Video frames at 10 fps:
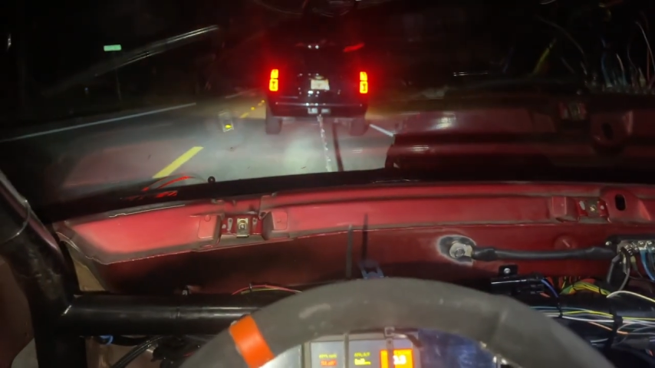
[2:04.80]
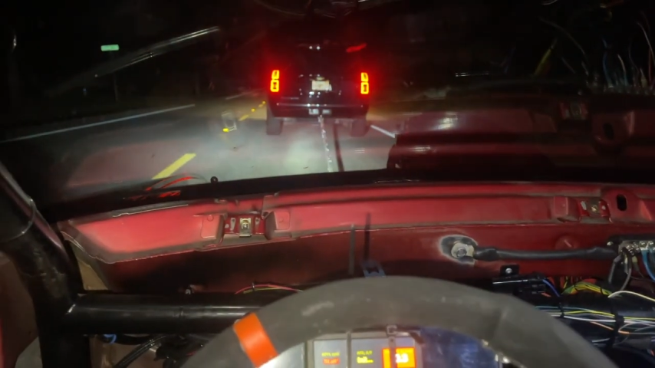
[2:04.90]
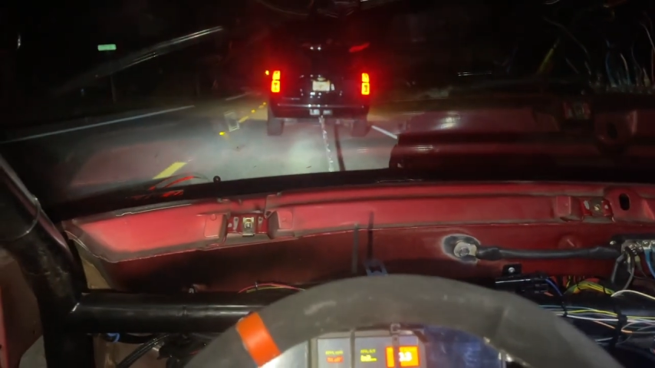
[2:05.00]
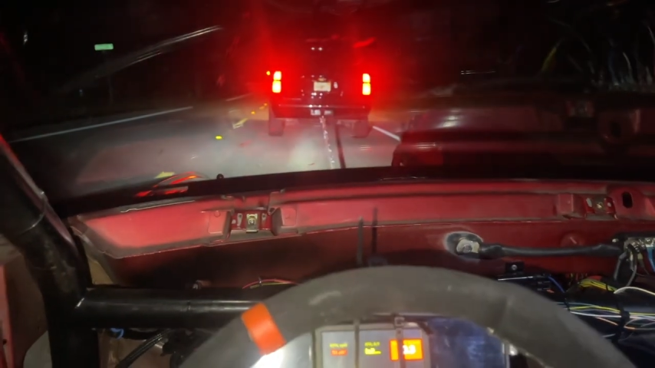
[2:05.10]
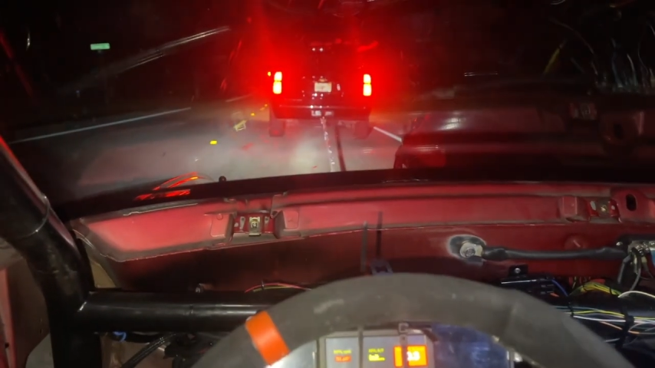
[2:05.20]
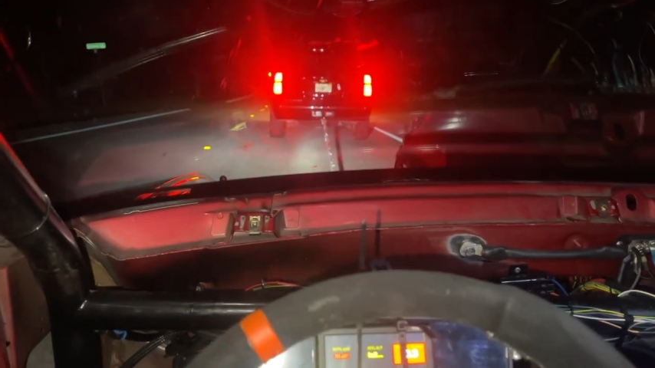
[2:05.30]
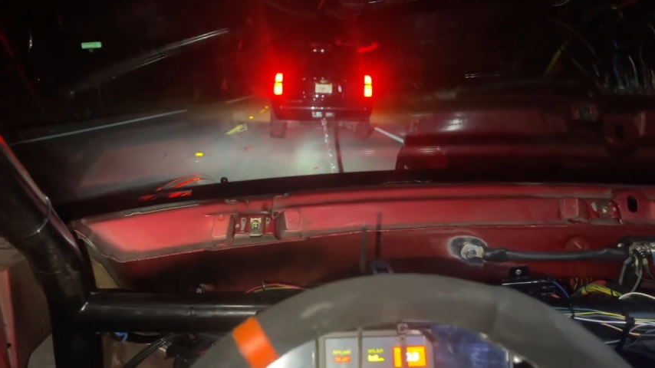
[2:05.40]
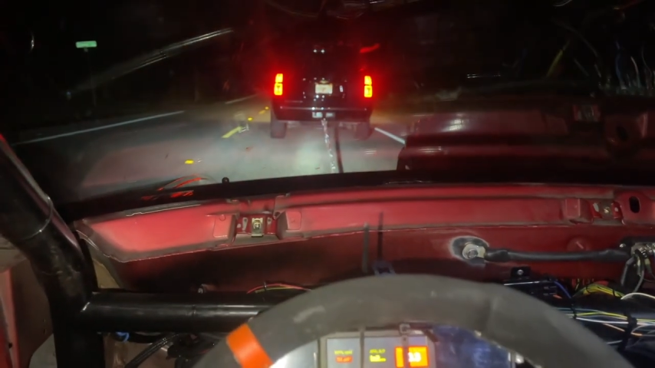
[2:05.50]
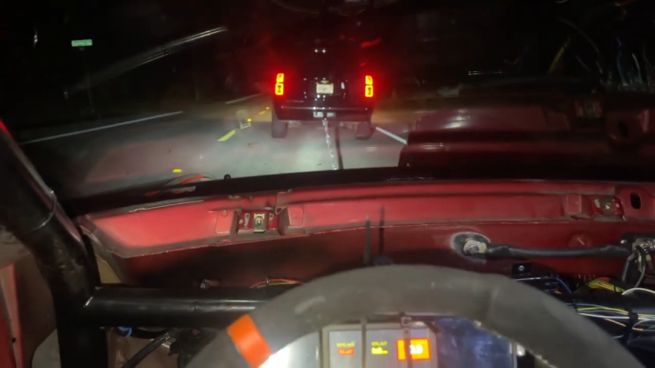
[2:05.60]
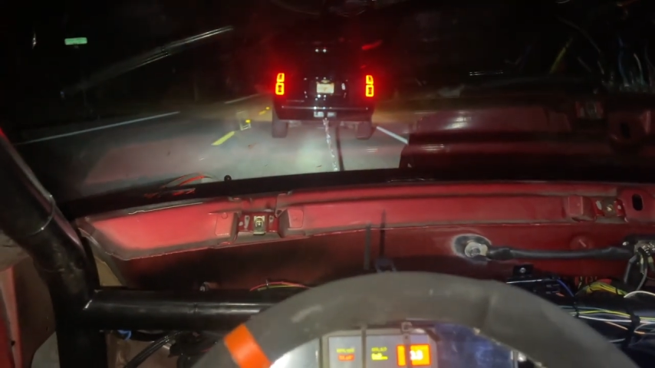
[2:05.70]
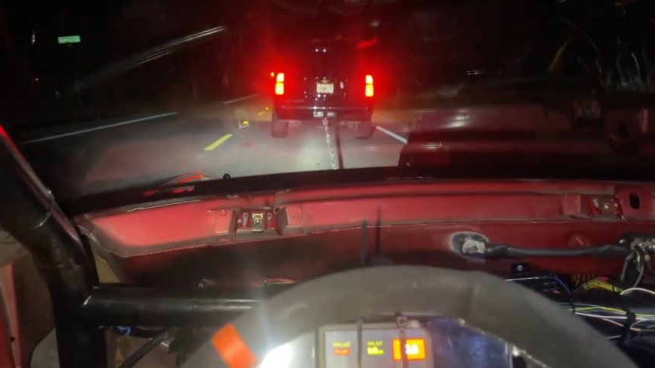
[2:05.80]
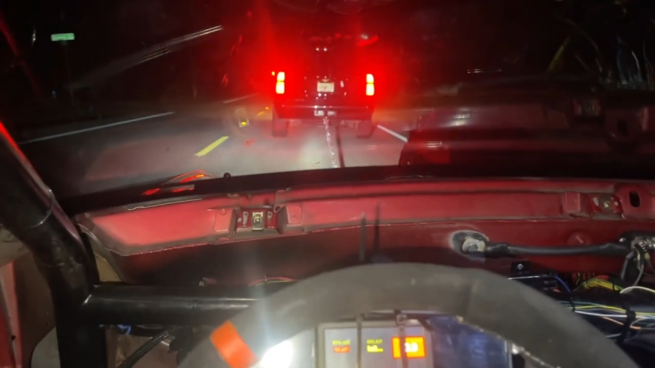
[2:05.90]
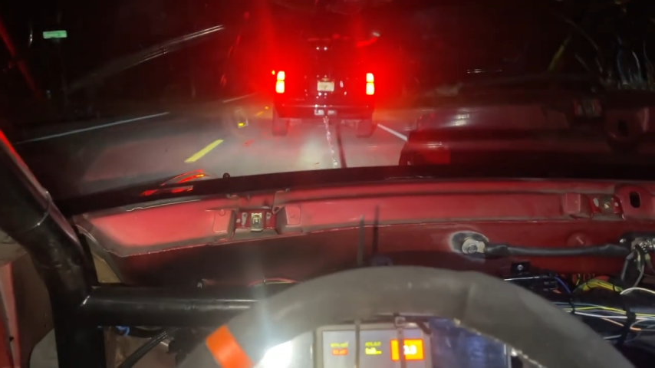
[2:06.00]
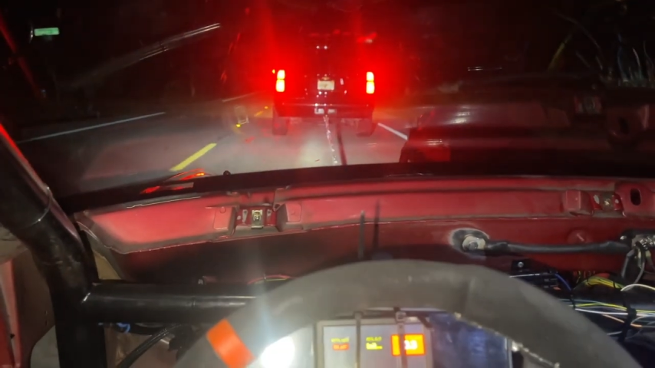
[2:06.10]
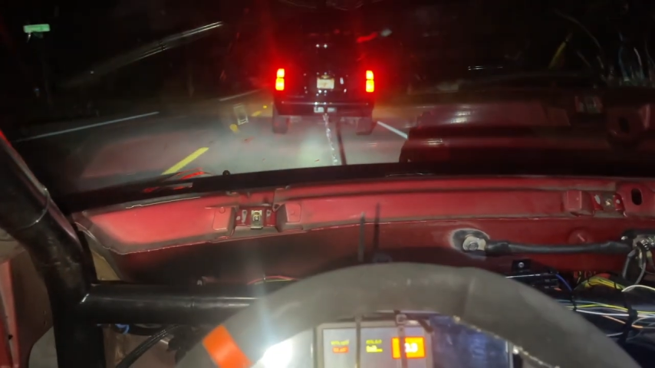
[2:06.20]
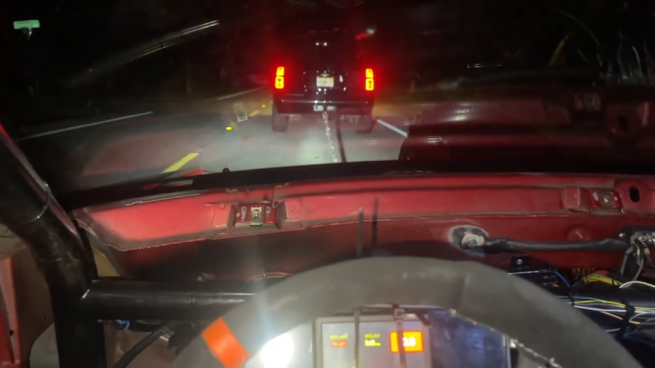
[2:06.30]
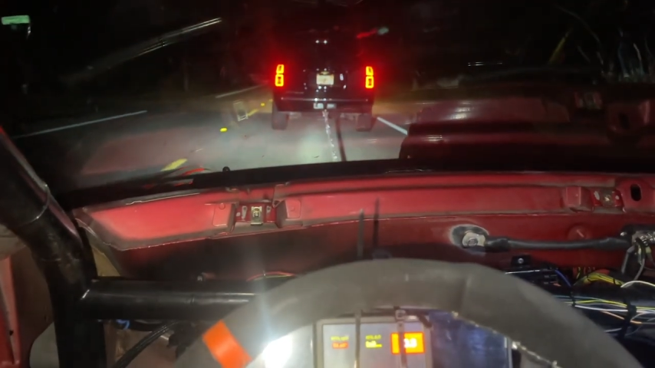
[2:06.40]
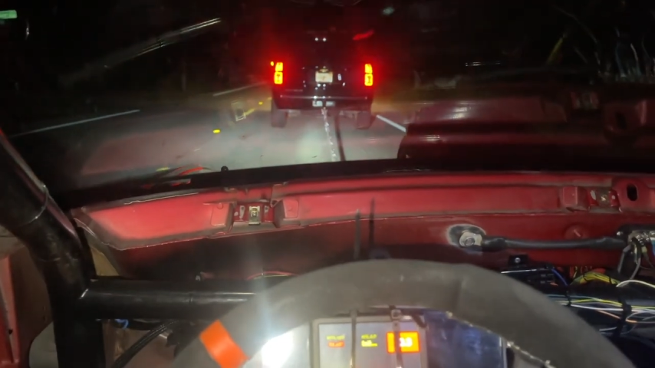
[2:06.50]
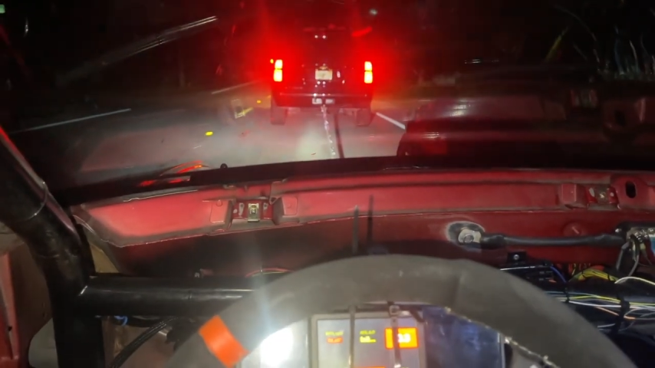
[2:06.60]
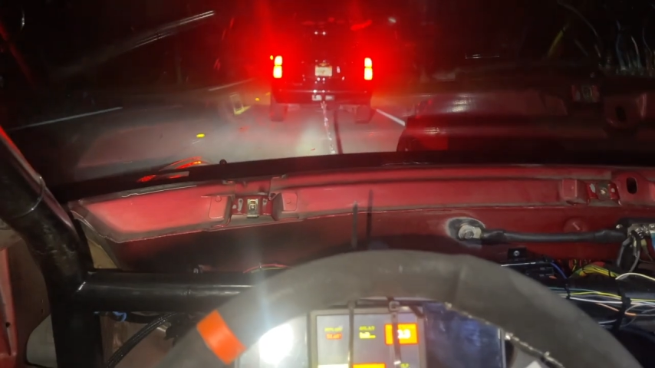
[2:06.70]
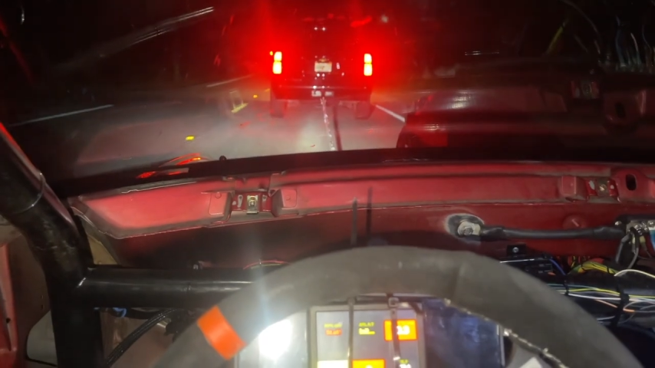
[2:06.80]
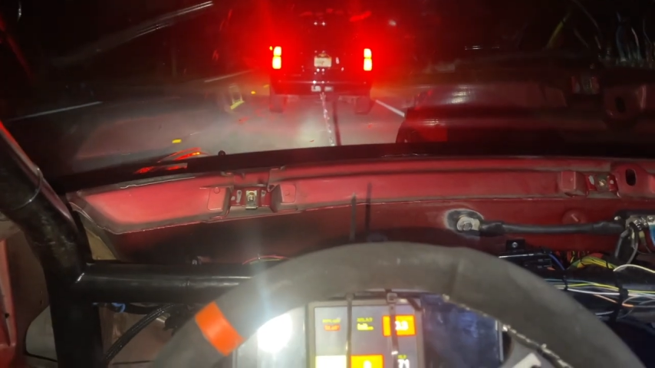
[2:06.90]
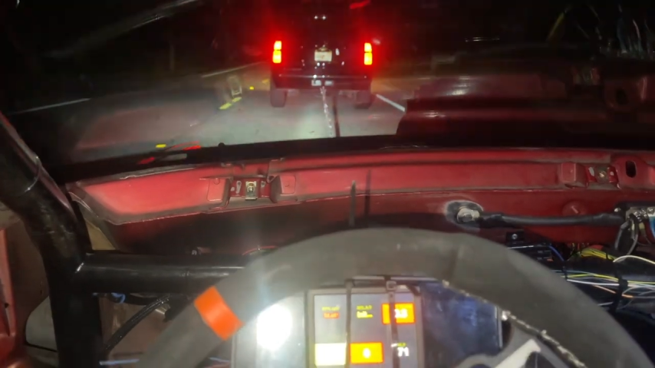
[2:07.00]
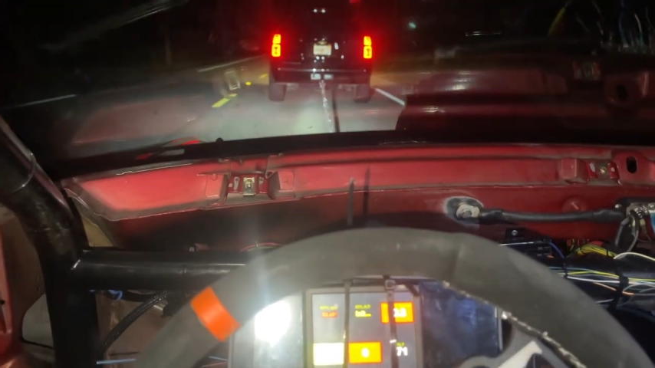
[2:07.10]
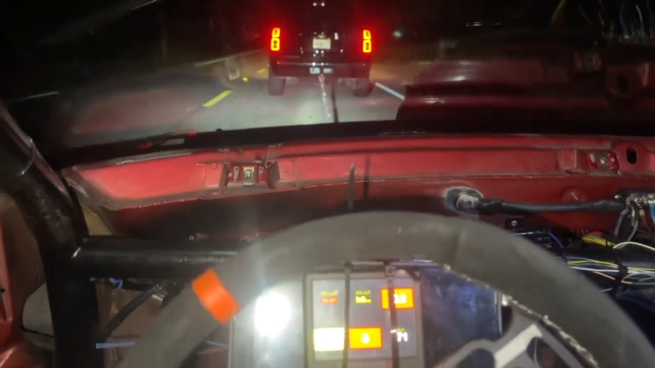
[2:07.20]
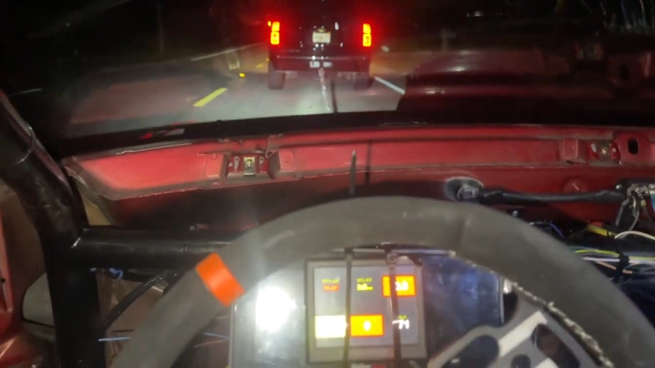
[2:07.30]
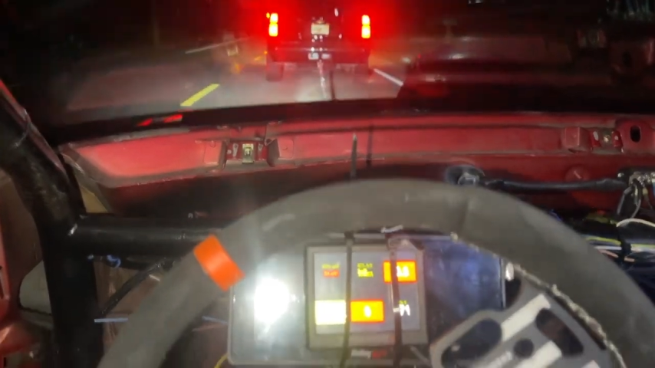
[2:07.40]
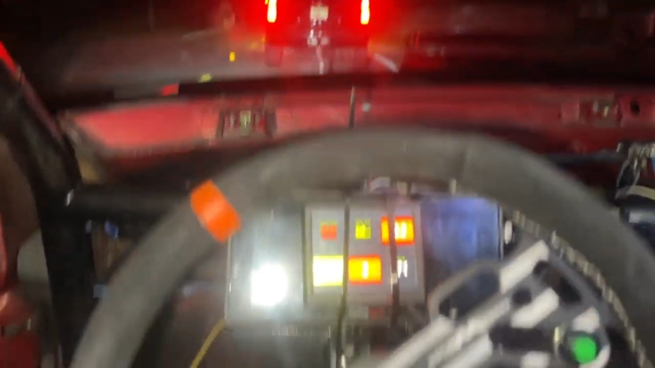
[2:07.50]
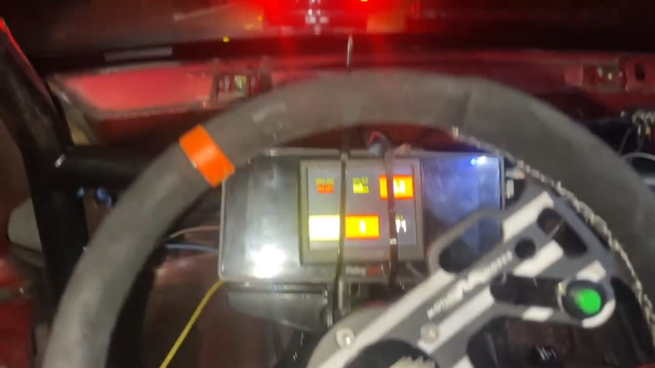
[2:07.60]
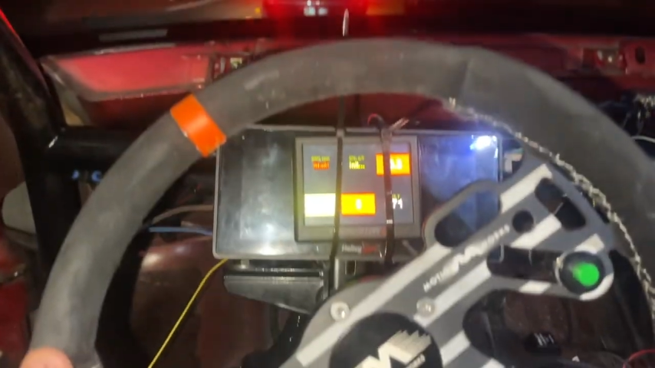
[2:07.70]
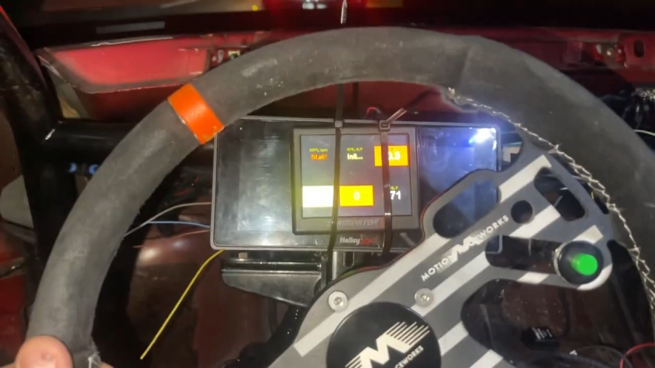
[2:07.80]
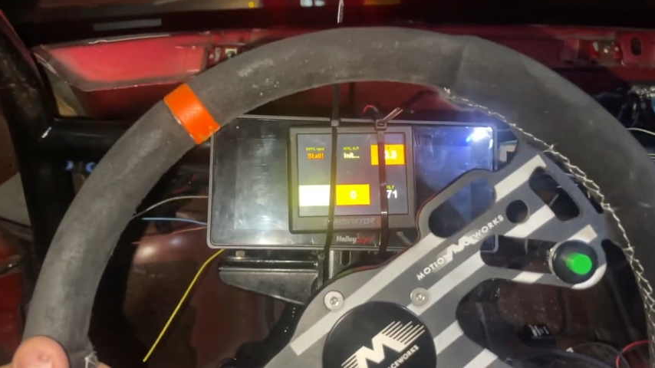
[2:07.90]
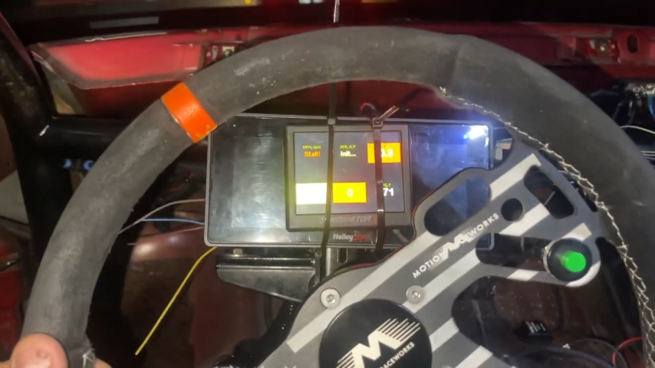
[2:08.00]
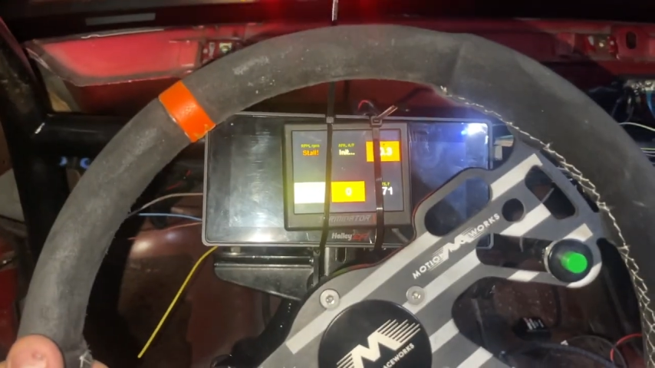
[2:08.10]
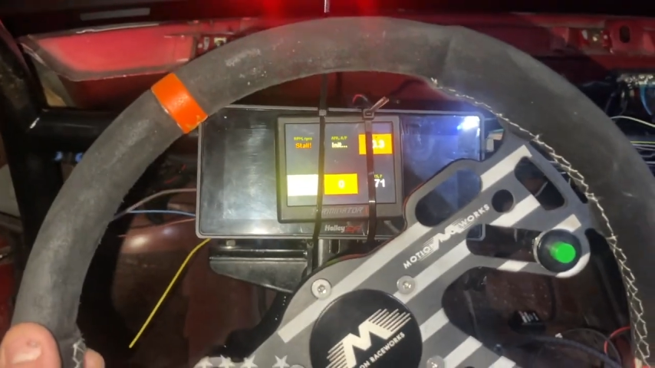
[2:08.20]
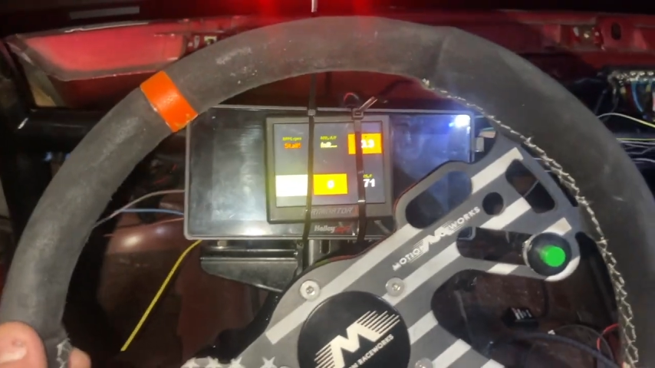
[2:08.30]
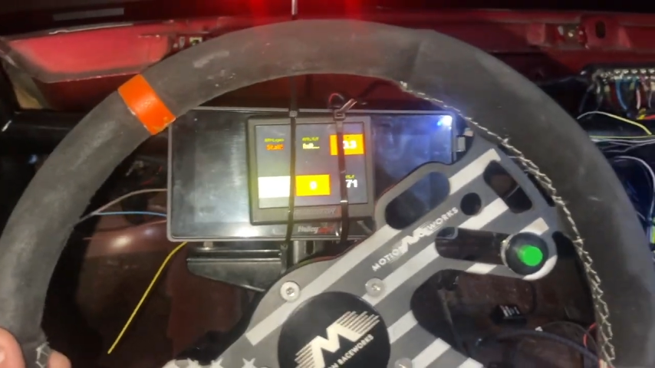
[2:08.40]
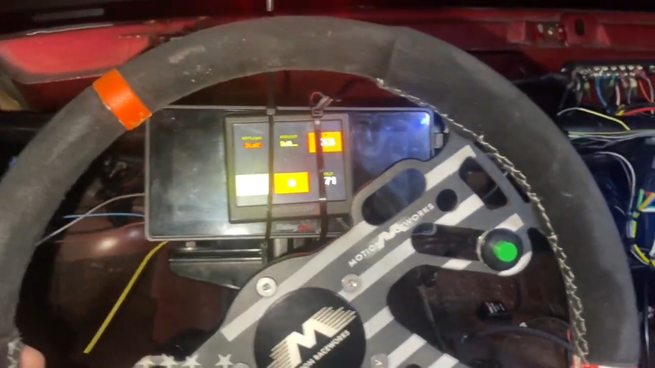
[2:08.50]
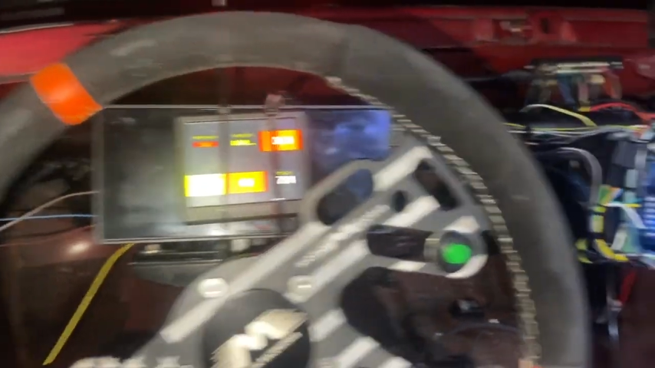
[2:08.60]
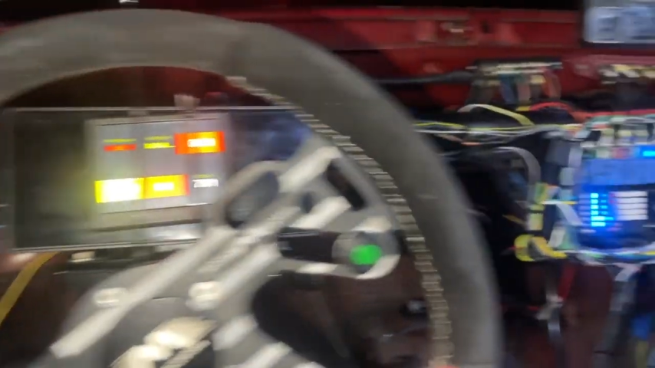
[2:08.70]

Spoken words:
[unreadable: no face in view]